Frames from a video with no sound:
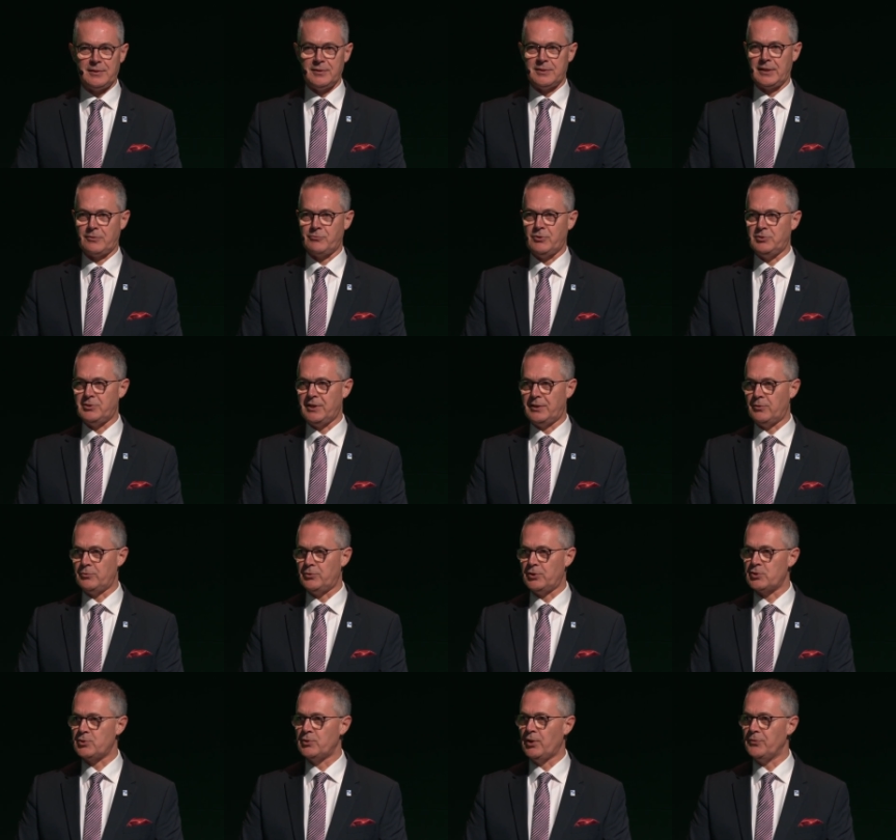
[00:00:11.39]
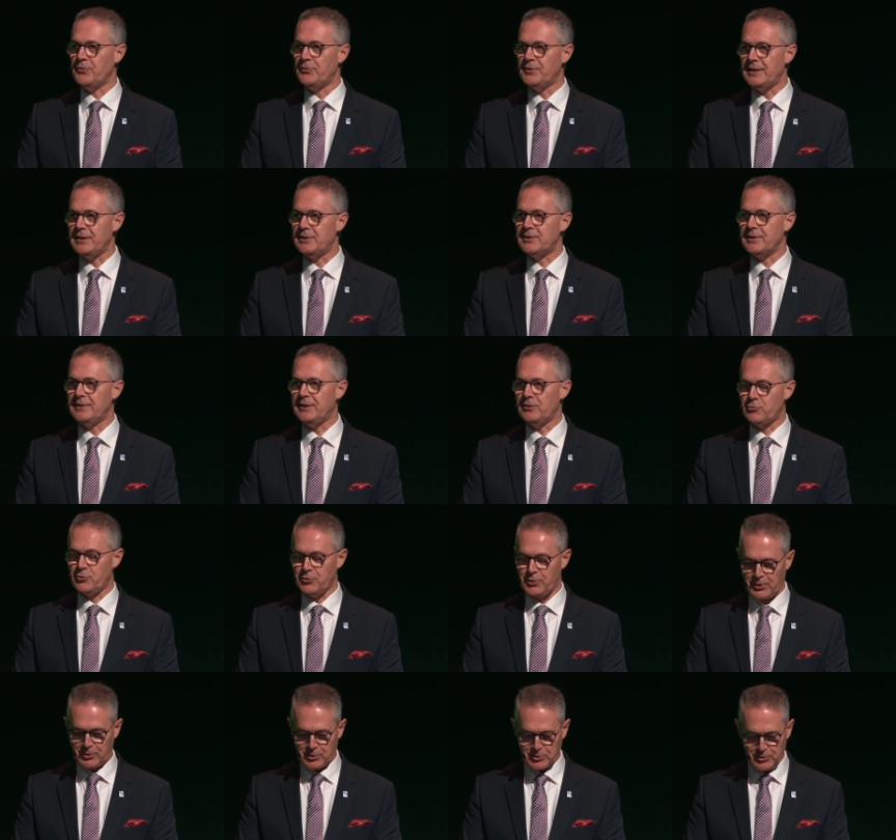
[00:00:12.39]
Secretary General does not need an
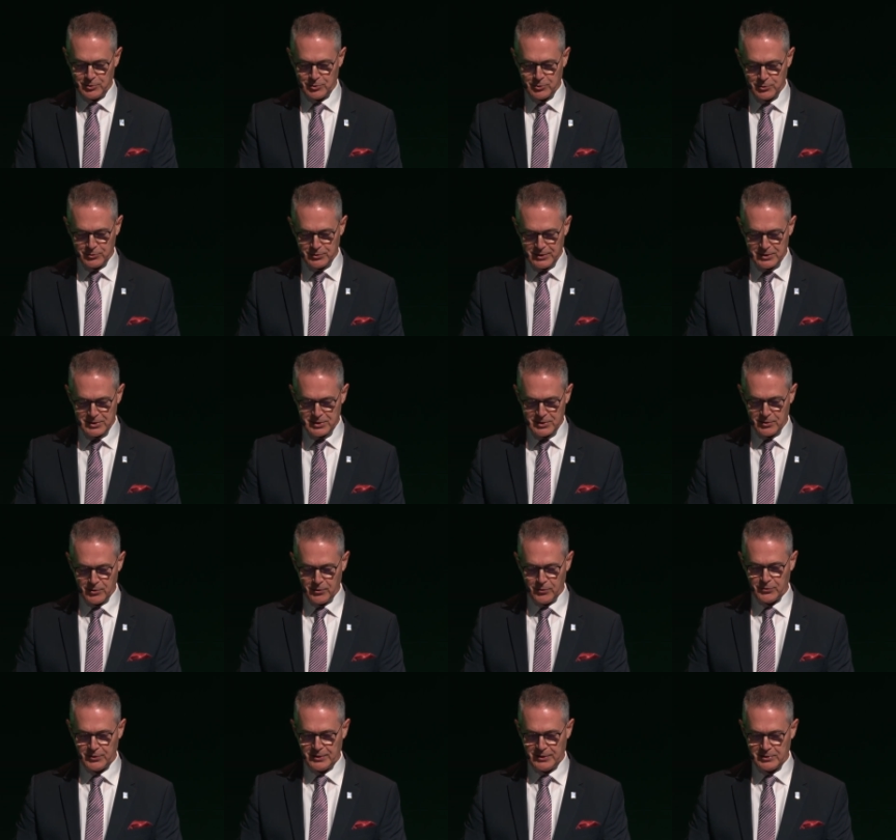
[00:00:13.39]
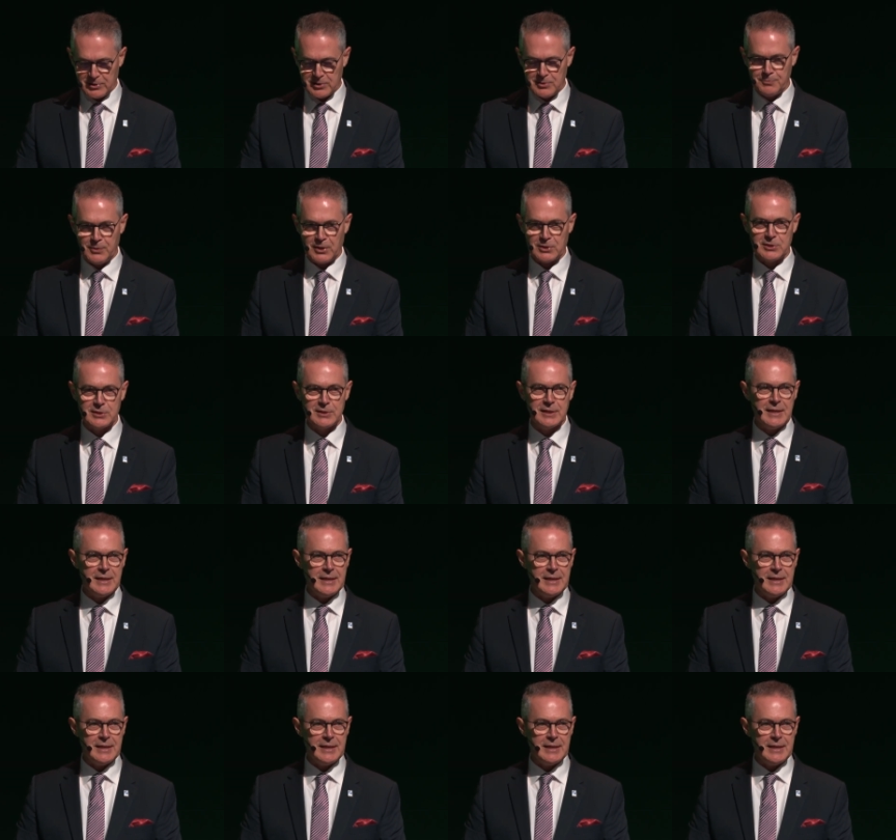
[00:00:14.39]
introduction to this audience, but